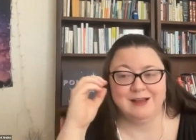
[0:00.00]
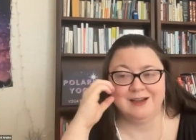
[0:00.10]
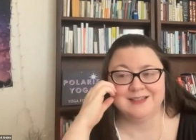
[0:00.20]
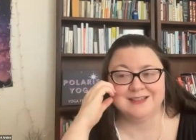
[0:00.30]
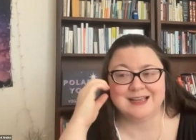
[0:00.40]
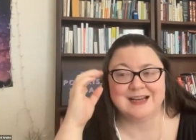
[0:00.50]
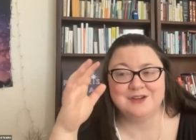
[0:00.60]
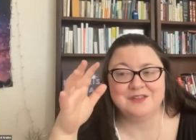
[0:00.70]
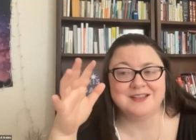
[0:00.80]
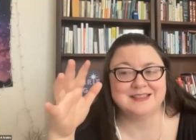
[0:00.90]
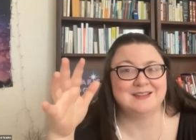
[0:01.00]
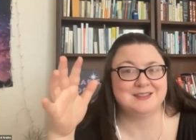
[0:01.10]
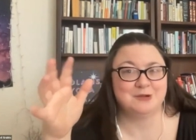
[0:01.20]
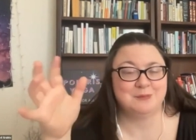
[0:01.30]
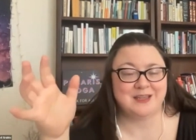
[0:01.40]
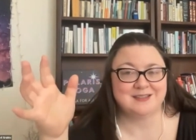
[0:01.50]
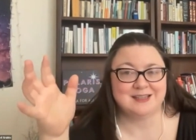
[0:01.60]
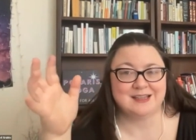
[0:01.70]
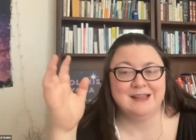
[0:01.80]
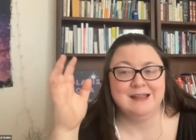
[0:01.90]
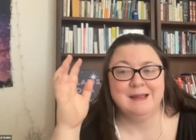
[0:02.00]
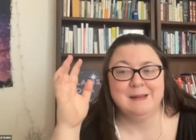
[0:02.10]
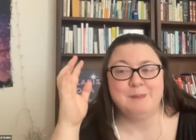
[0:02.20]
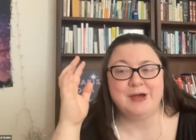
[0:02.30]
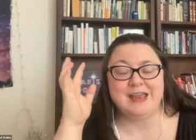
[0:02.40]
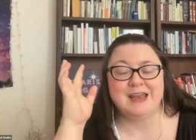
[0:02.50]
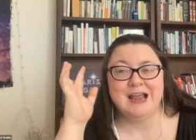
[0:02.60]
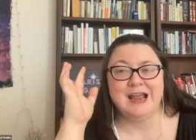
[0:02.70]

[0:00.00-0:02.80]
Honestly, and I know that sounds so basic, but